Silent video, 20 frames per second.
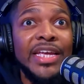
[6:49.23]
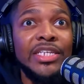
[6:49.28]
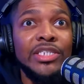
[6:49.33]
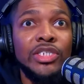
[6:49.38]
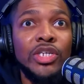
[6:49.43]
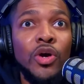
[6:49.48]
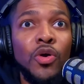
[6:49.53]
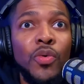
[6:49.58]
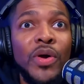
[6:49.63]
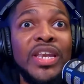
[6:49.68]
And
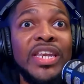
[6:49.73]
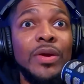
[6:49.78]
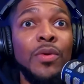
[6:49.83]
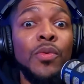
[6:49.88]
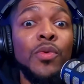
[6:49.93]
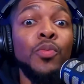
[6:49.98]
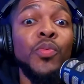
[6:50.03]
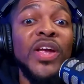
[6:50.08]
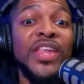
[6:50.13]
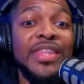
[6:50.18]
so
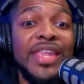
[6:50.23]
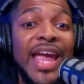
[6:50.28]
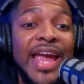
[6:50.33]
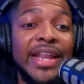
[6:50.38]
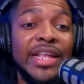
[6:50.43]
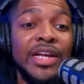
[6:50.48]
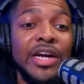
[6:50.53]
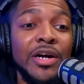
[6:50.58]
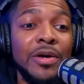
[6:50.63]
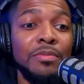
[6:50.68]
and with
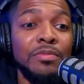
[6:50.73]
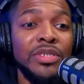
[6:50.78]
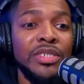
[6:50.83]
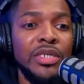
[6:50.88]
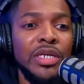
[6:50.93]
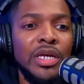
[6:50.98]
that comes